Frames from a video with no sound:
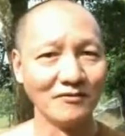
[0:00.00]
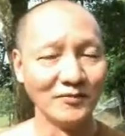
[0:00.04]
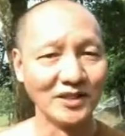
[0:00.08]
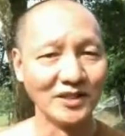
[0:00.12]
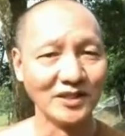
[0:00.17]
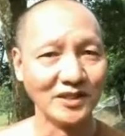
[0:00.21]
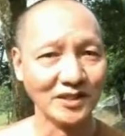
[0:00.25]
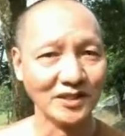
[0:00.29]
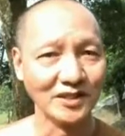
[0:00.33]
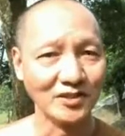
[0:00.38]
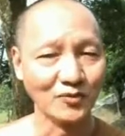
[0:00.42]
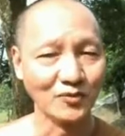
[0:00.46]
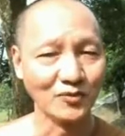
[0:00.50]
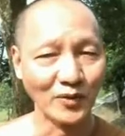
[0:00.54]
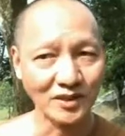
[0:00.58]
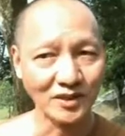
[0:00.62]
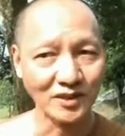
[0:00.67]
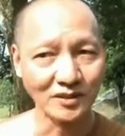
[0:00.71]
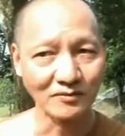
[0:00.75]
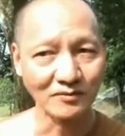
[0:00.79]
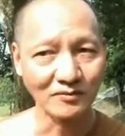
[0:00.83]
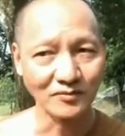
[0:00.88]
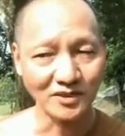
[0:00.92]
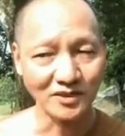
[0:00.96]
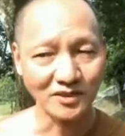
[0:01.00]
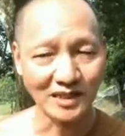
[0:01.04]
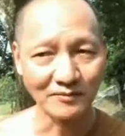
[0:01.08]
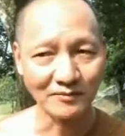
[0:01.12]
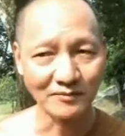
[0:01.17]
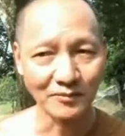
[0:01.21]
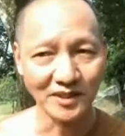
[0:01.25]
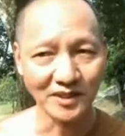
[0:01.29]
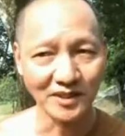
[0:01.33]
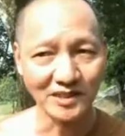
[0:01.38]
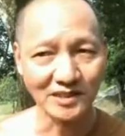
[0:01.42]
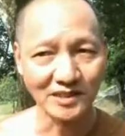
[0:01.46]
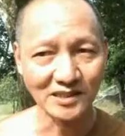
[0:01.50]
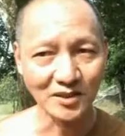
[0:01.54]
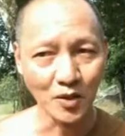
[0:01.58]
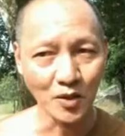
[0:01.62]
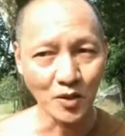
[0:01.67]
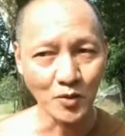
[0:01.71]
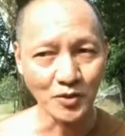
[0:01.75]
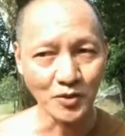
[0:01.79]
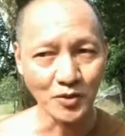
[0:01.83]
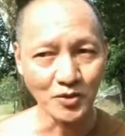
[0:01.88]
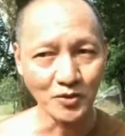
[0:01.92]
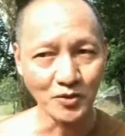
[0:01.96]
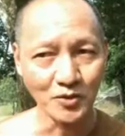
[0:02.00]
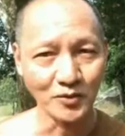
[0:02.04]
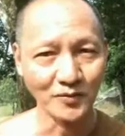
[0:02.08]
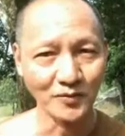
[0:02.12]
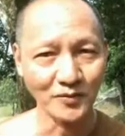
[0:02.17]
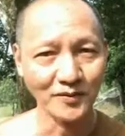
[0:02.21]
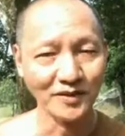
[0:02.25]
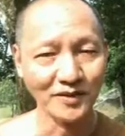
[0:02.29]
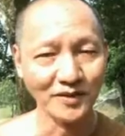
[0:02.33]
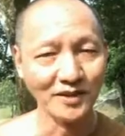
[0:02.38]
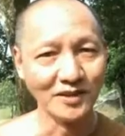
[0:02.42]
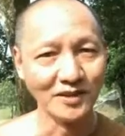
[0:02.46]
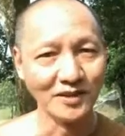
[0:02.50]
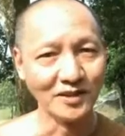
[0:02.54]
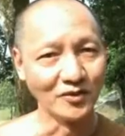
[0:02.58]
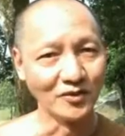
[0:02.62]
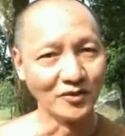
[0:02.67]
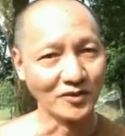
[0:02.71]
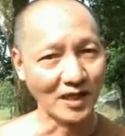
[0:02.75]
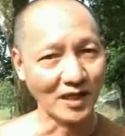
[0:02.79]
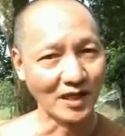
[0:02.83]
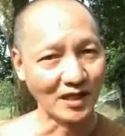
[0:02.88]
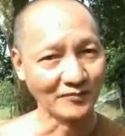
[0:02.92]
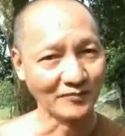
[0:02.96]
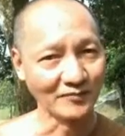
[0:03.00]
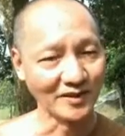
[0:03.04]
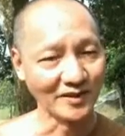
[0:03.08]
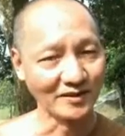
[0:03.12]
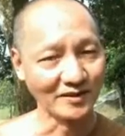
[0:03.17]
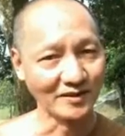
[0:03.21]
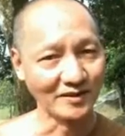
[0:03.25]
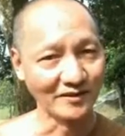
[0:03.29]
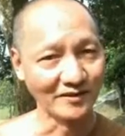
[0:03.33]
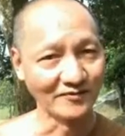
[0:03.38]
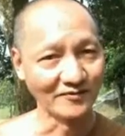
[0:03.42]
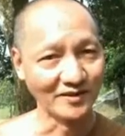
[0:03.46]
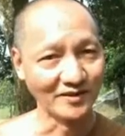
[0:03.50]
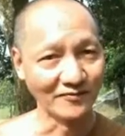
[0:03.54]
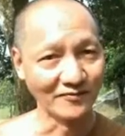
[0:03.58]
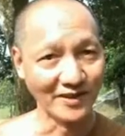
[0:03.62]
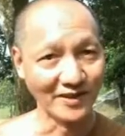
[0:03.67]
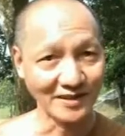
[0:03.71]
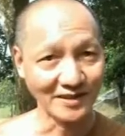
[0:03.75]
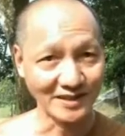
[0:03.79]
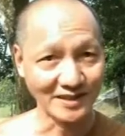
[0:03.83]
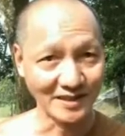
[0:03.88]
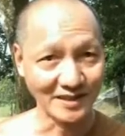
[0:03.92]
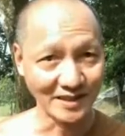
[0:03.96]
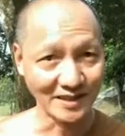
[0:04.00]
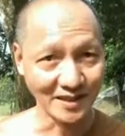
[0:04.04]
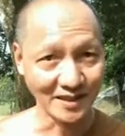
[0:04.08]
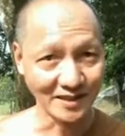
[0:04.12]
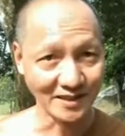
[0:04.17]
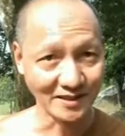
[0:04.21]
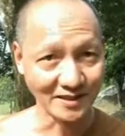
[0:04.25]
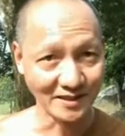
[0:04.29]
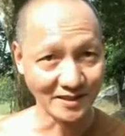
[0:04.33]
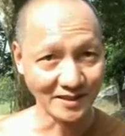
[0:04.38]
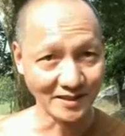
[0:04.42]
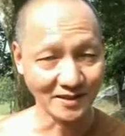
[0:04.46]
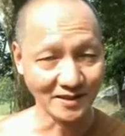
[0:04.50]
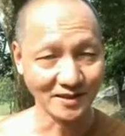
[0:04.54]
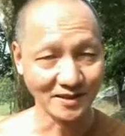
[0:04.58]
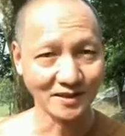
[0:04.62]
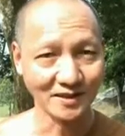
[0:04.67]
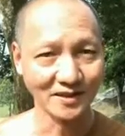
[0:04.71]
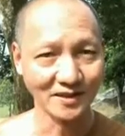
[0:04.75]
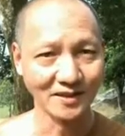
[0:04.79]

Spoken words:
Because when somebody scold you, you come and investigate here.